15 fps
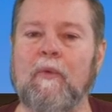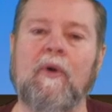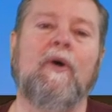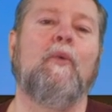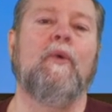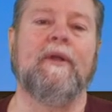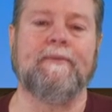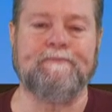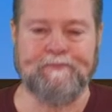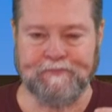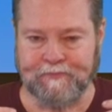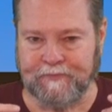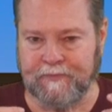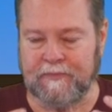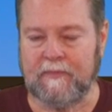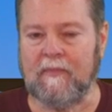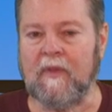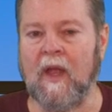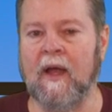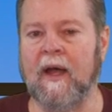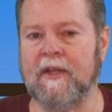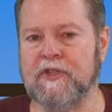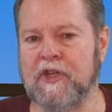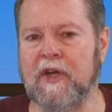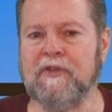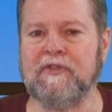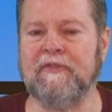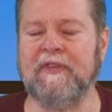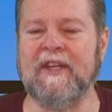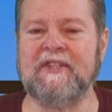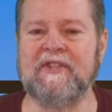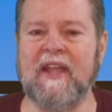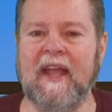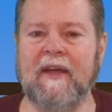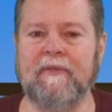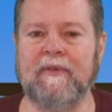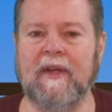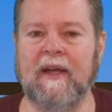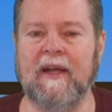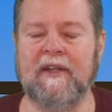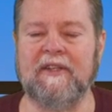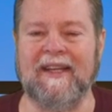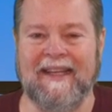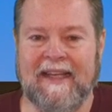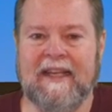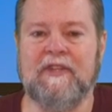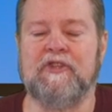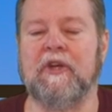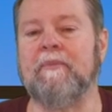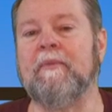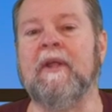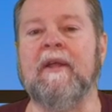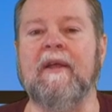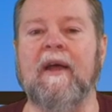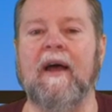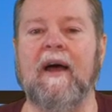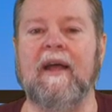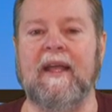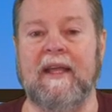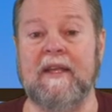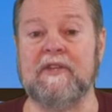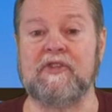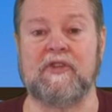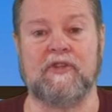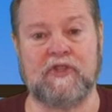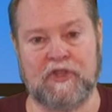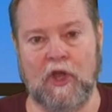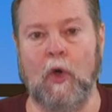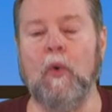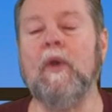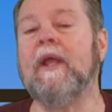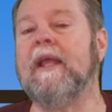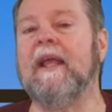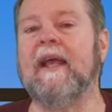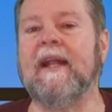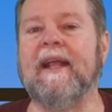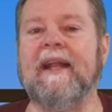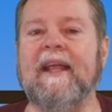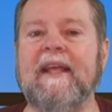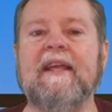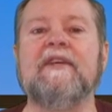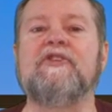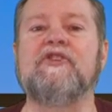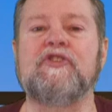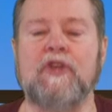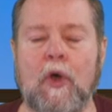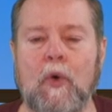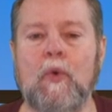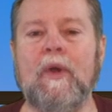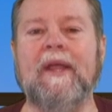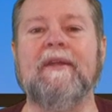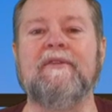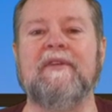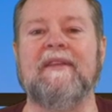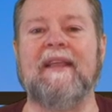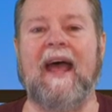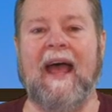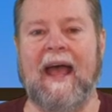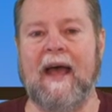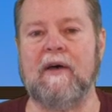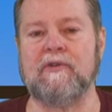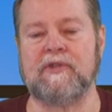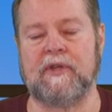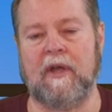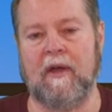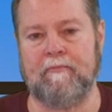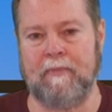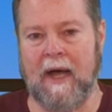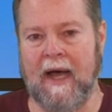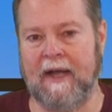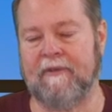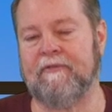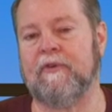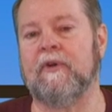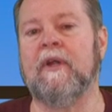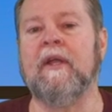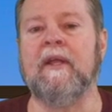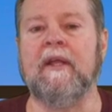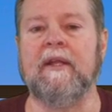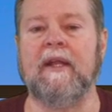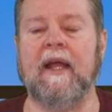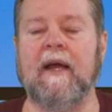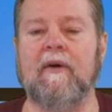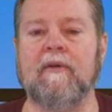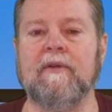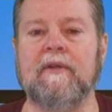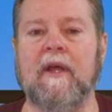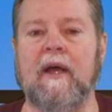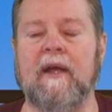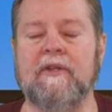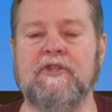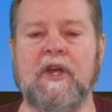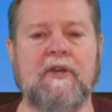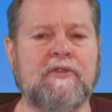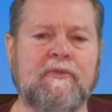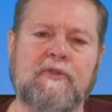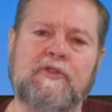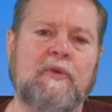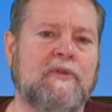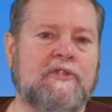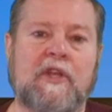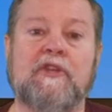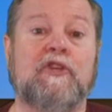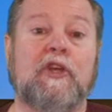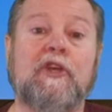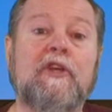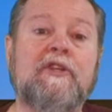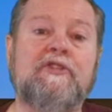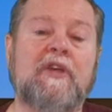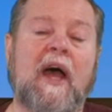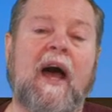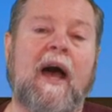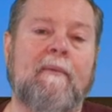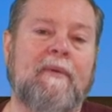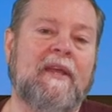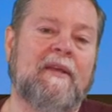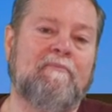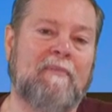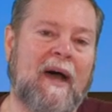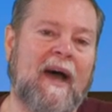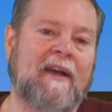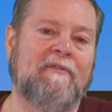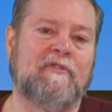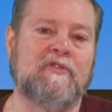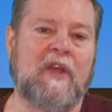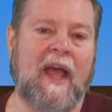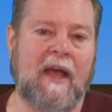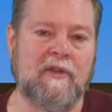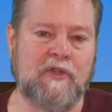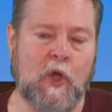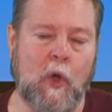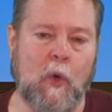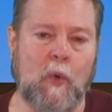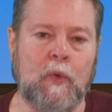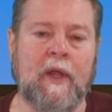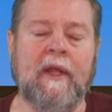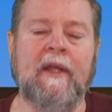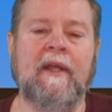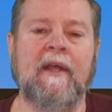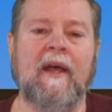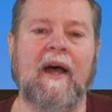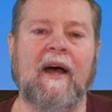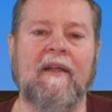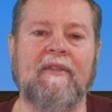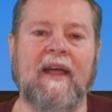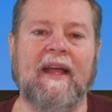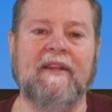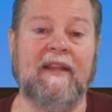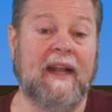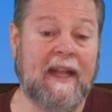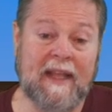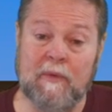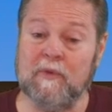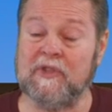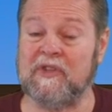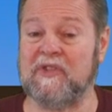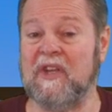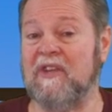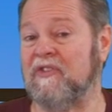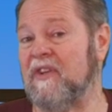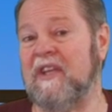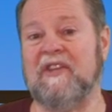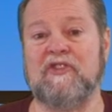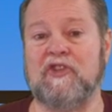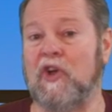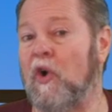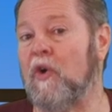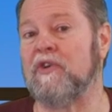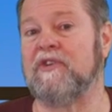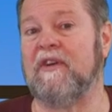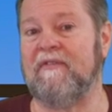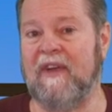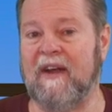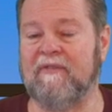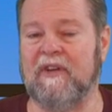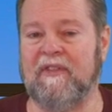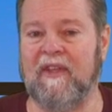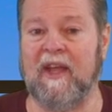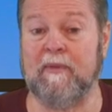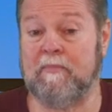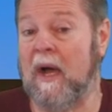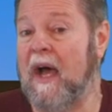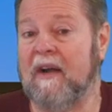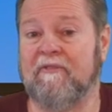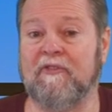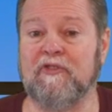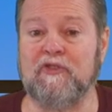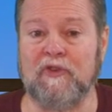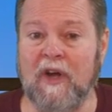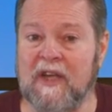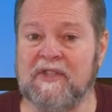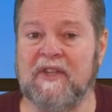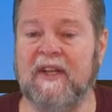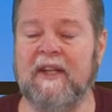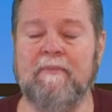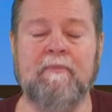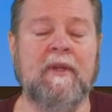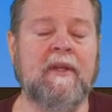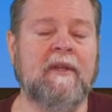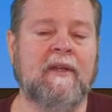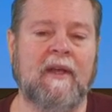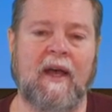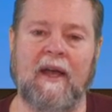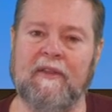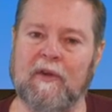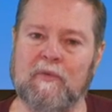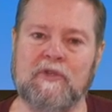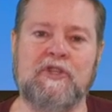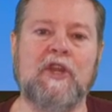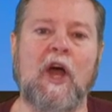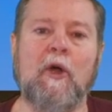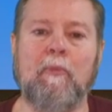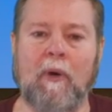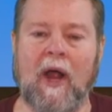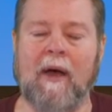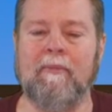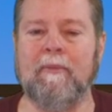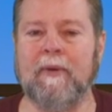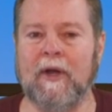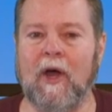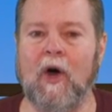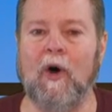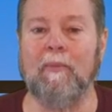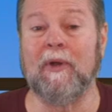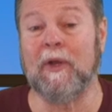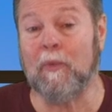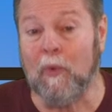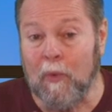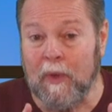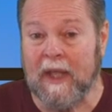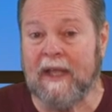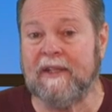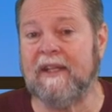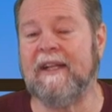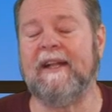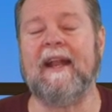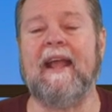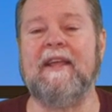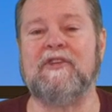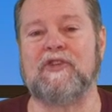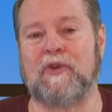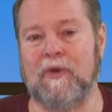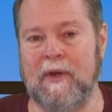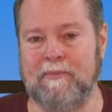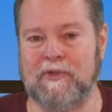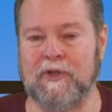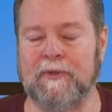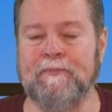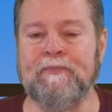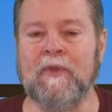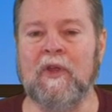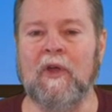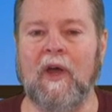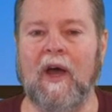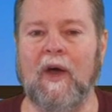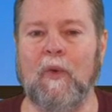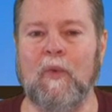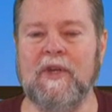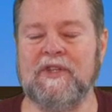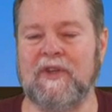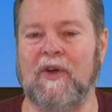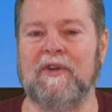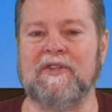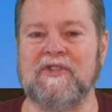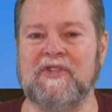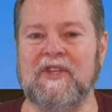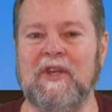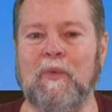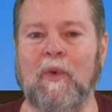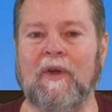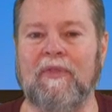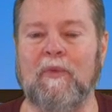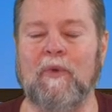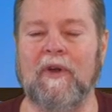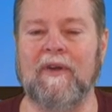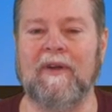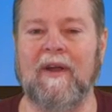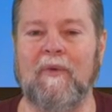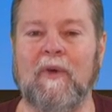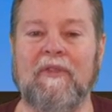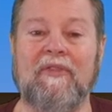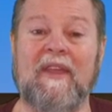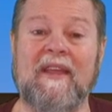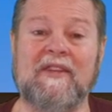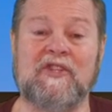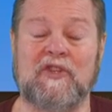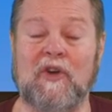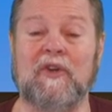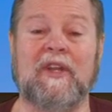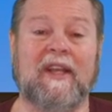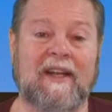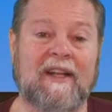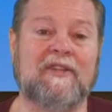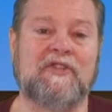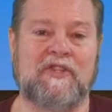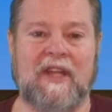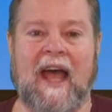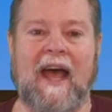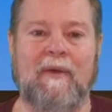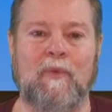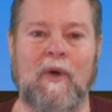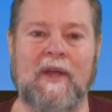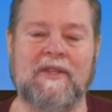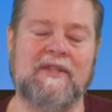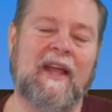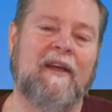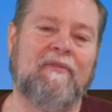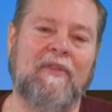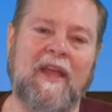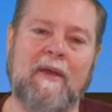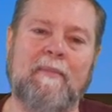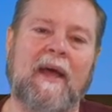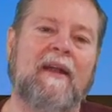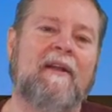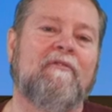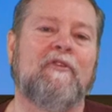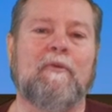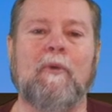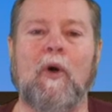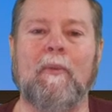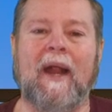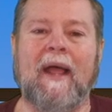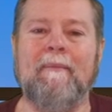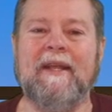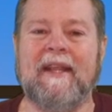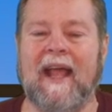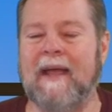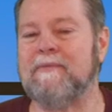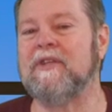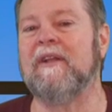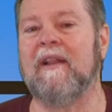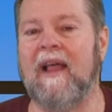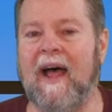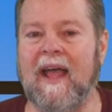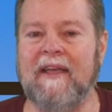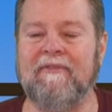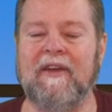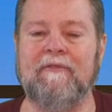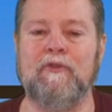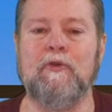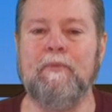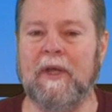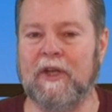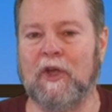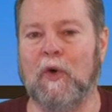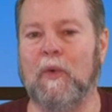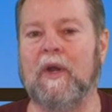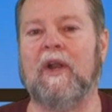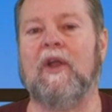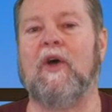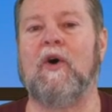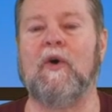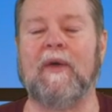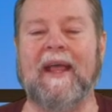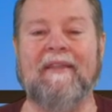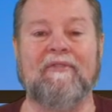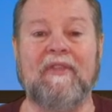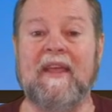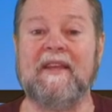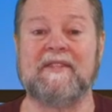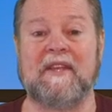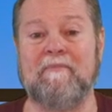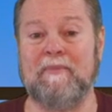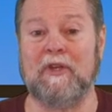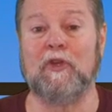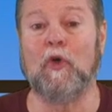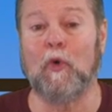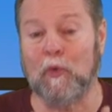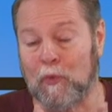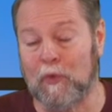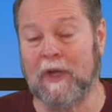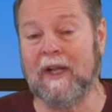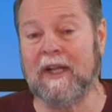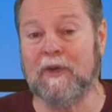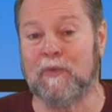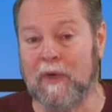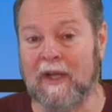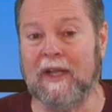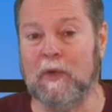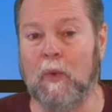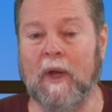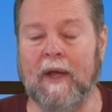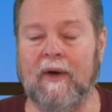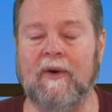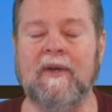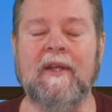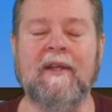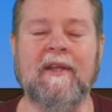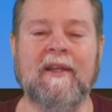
Well, when uh, Joseph gets down uh, to Egypt, uh, he is sold again and he is sold into the house of Potiphar. Now, Joseph was doing such a good job in Potiphar's household that, that he was essentially in charge of everything. Potiphar trusted him uh, there was no problem at all. But then when we get to today's scripture, uh, we start to see where, where, uh, where things start to get a little sideways. Now, think about it for a moment. How many times in life have you been going along and things have been going really, really well?